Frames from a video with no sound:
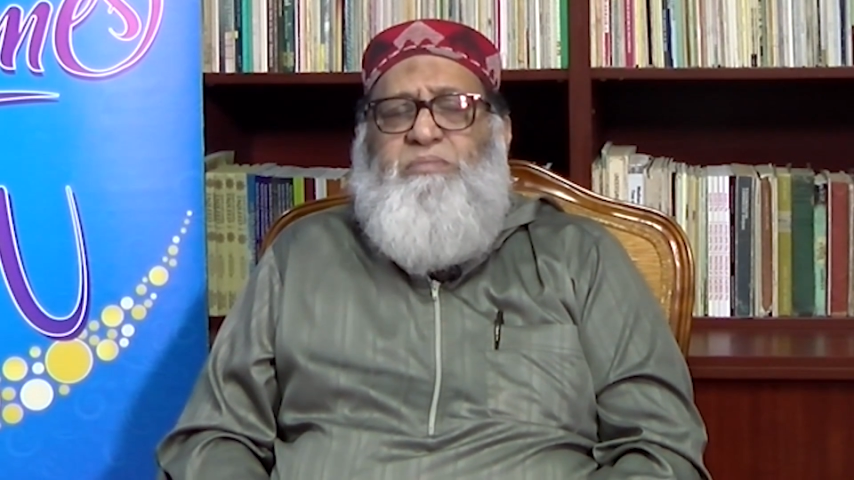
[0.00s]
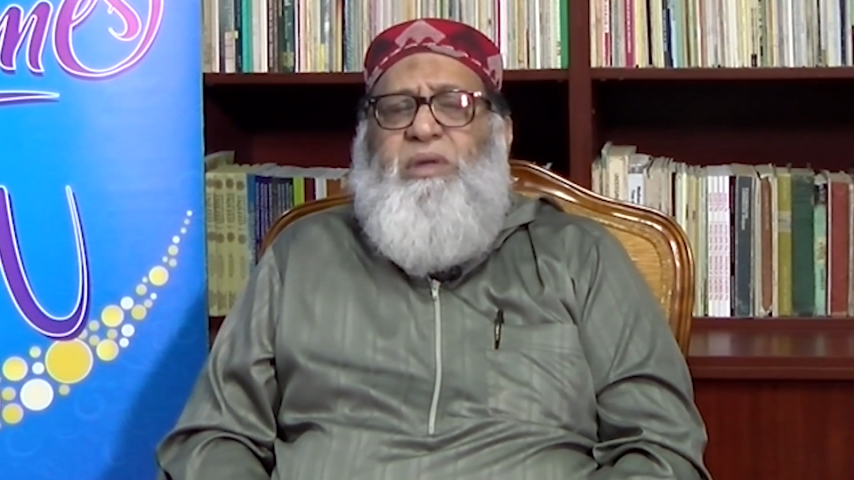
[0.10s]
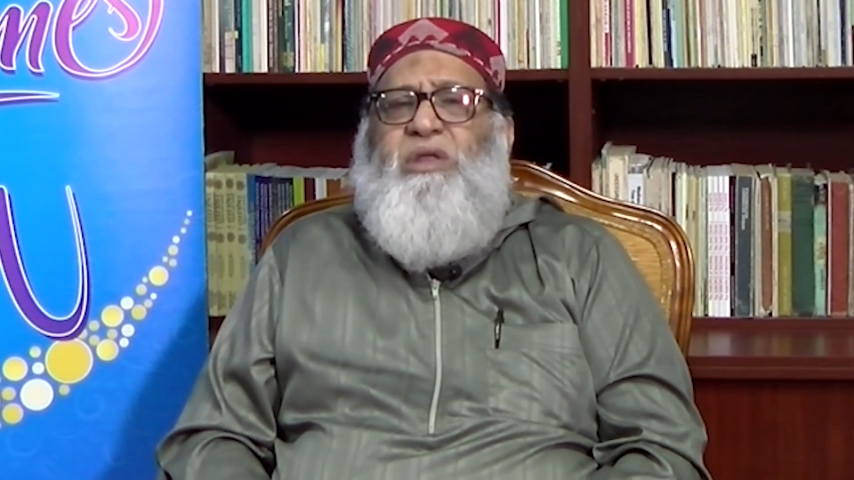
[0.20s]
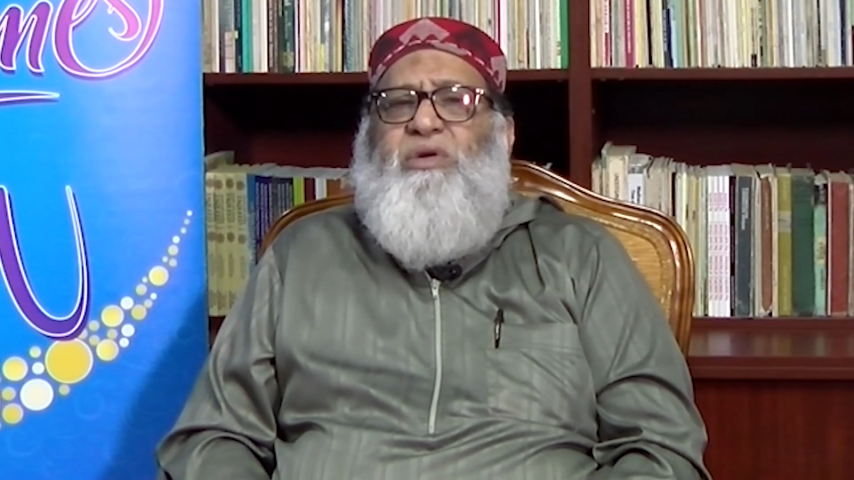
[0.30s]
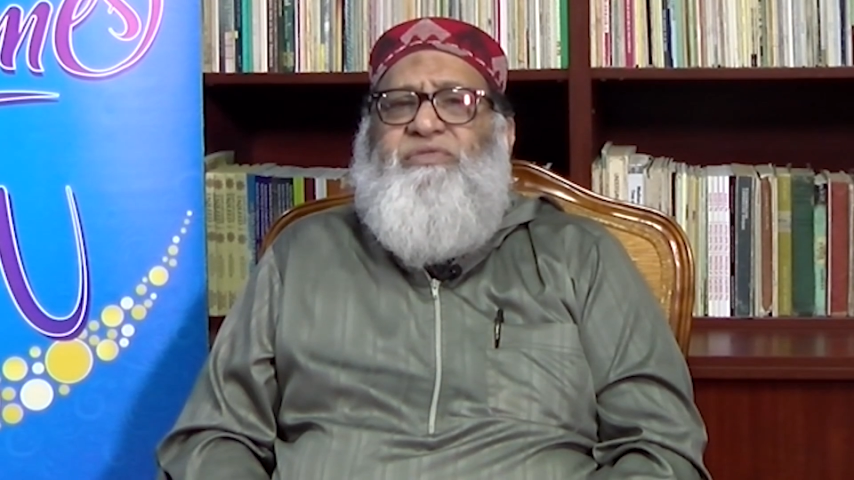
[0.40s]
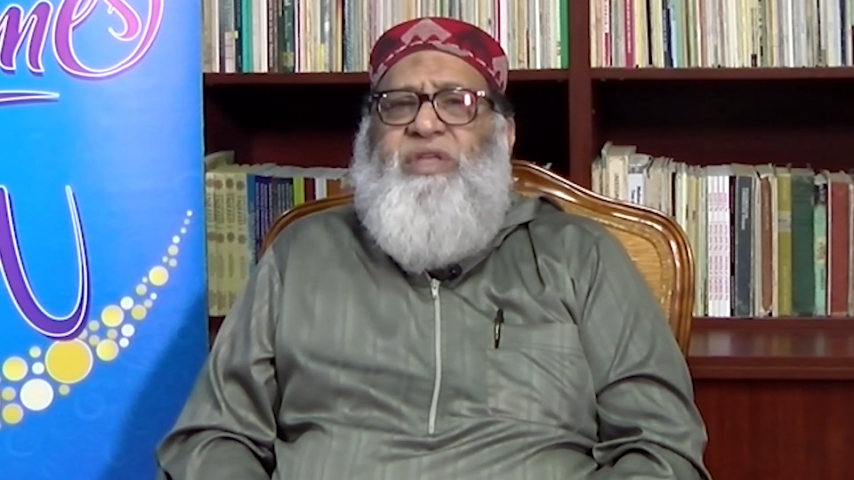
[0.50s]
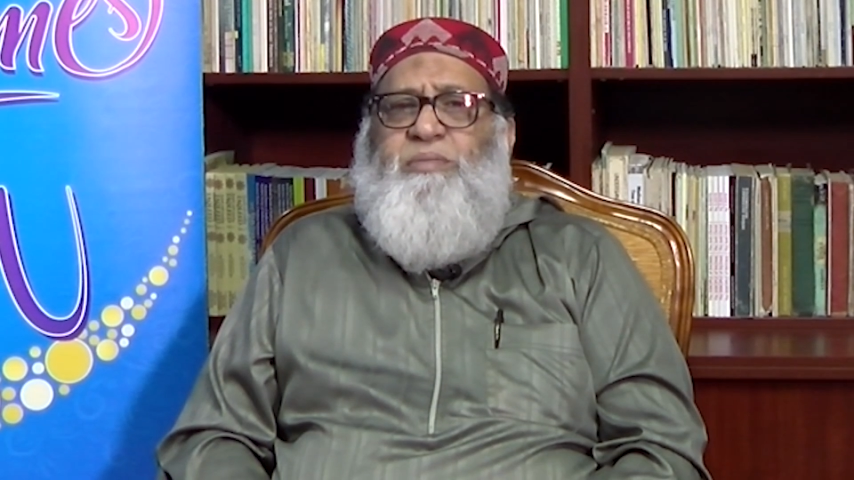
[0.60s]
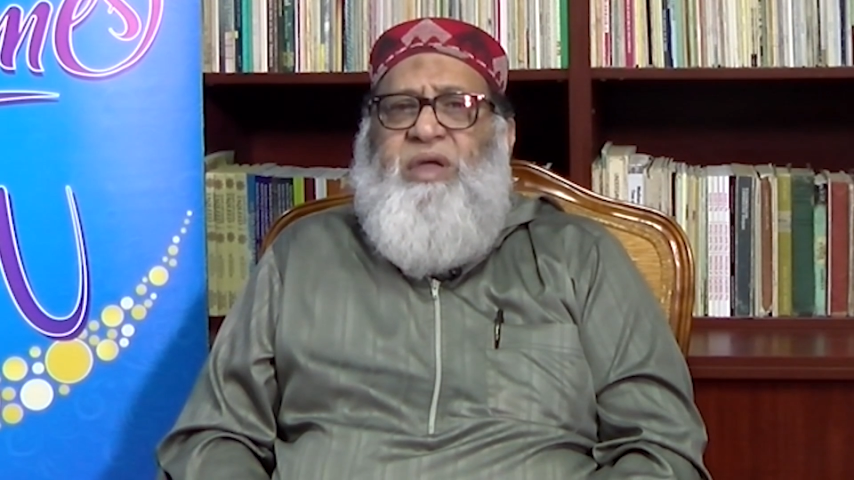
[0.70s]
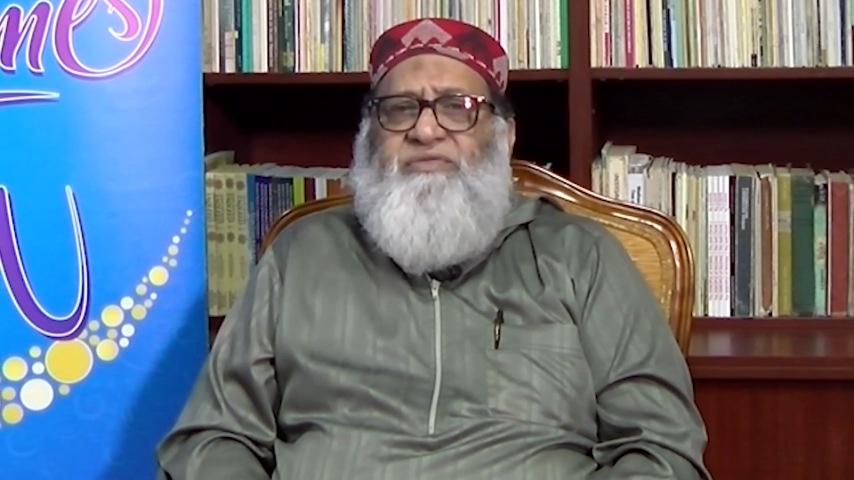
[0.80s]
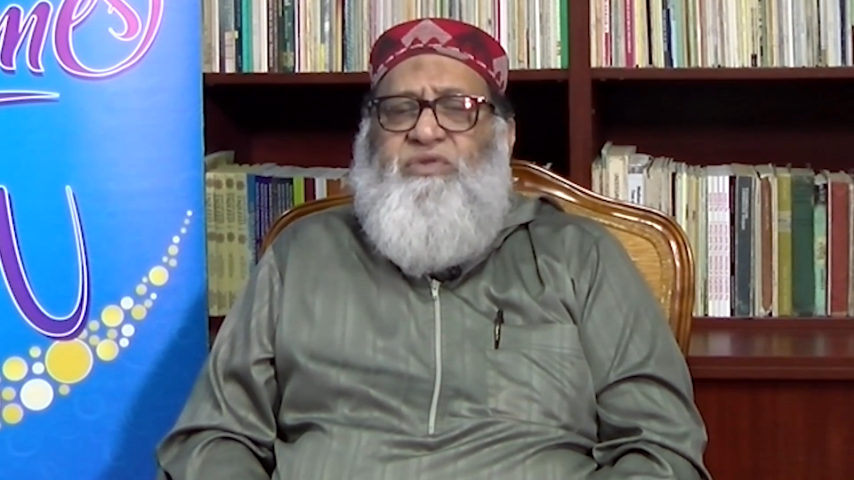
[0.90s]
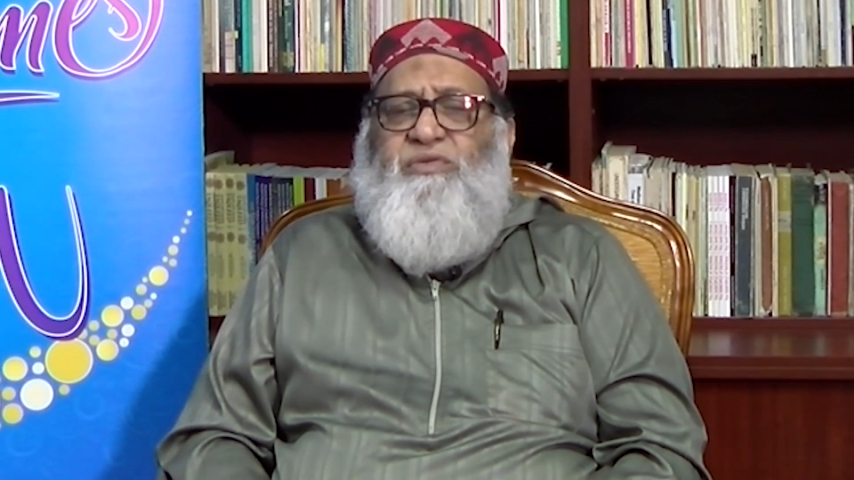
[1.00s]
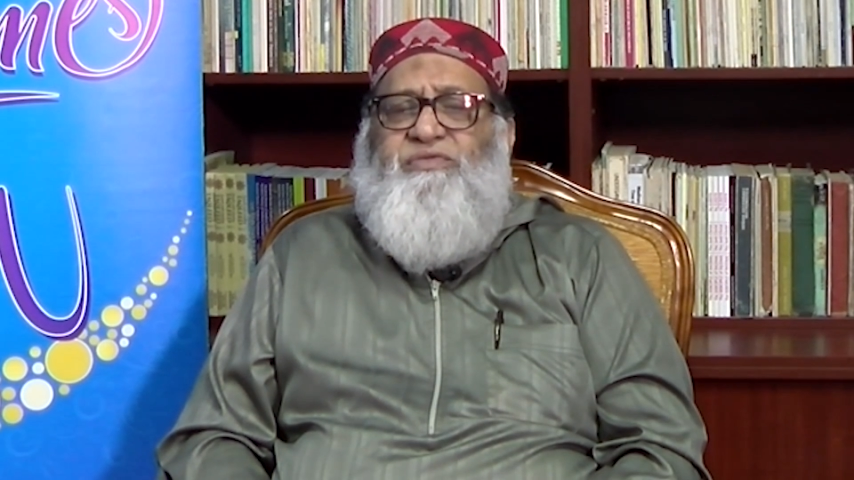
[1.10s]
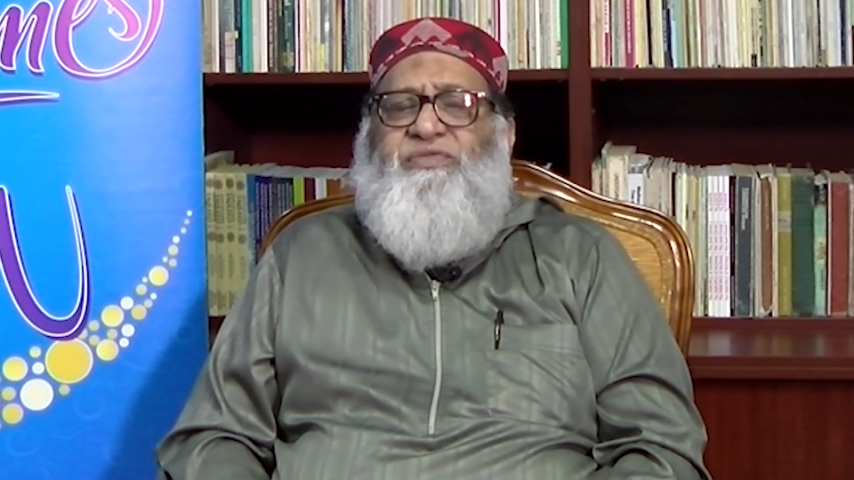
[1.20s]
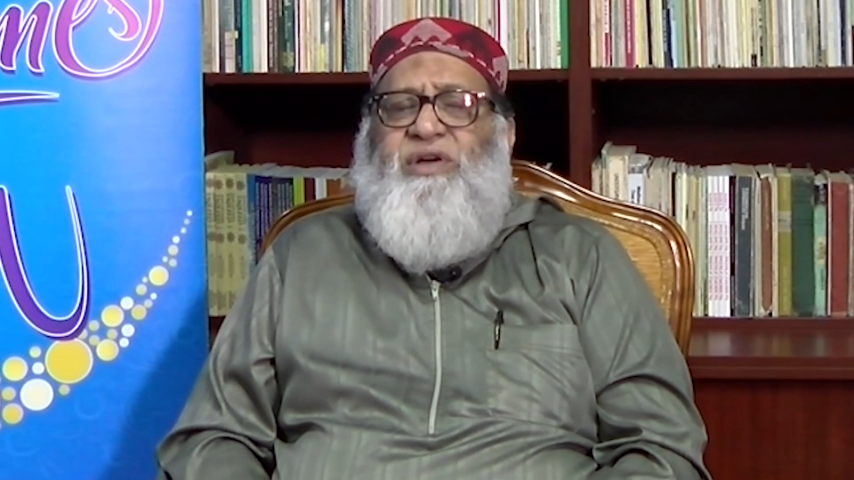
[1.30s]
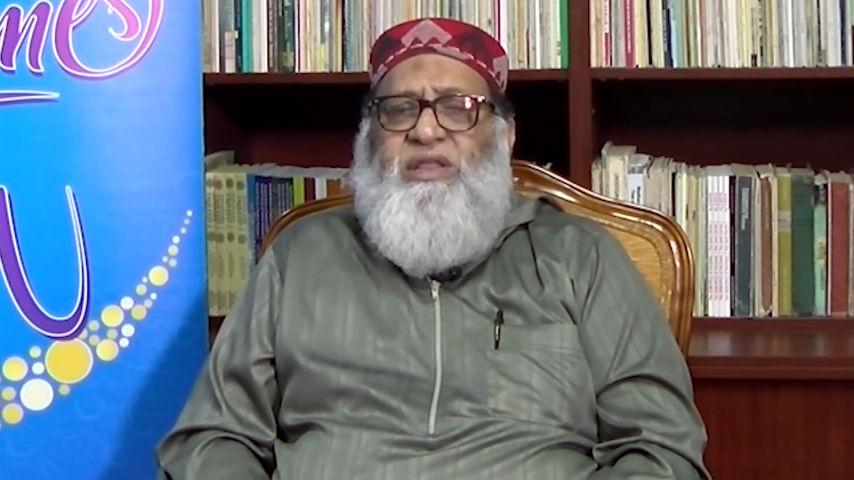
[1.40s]
Many of them have gone
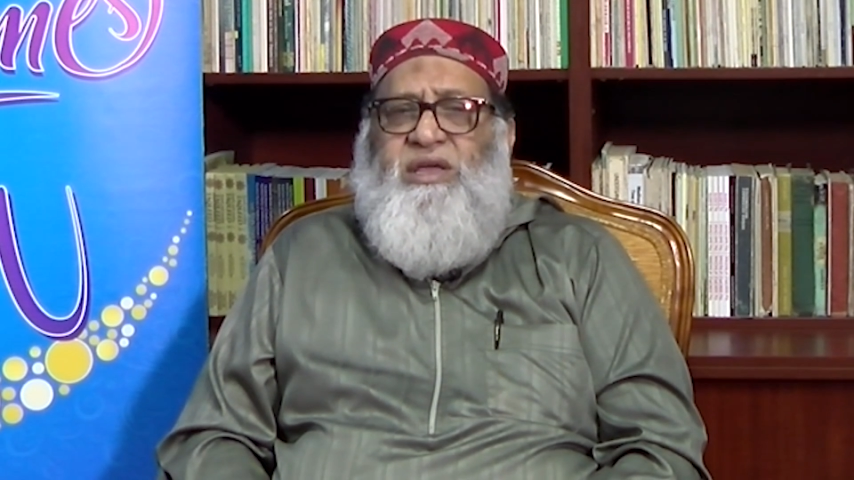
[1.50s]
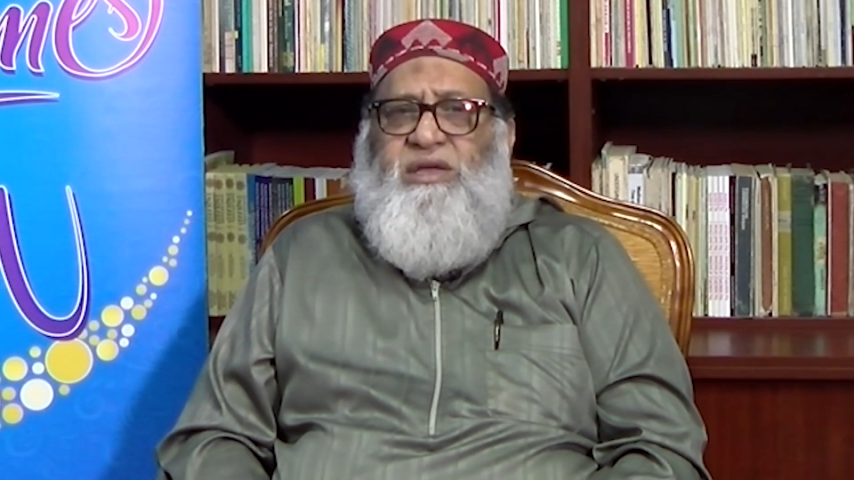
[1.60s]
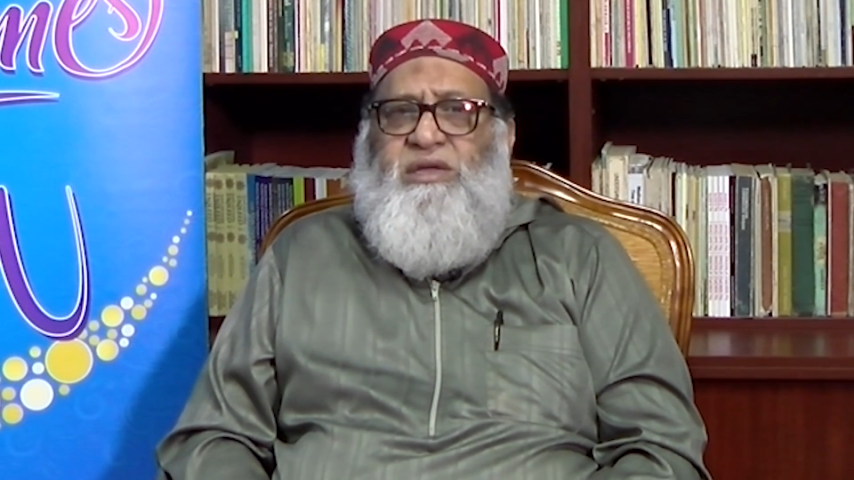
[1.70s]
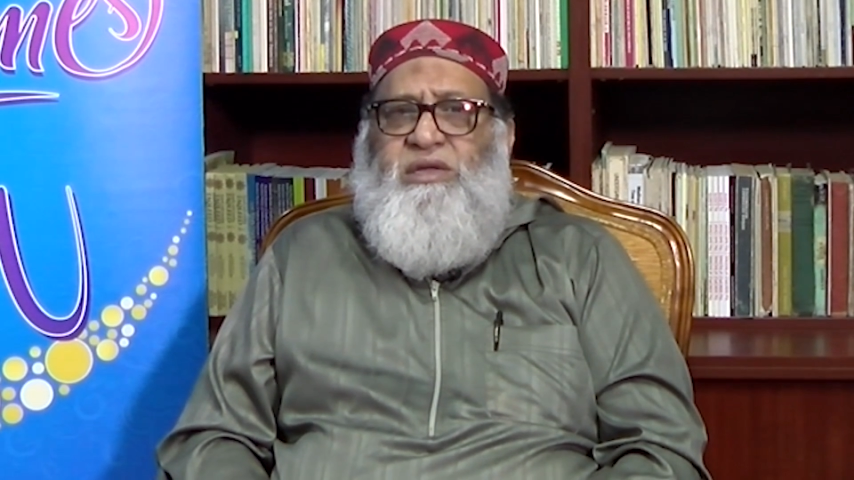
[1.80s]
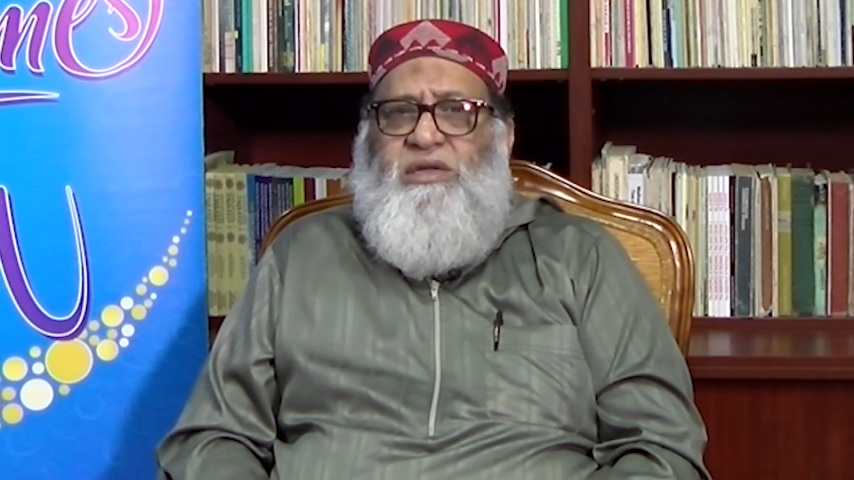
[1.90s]
further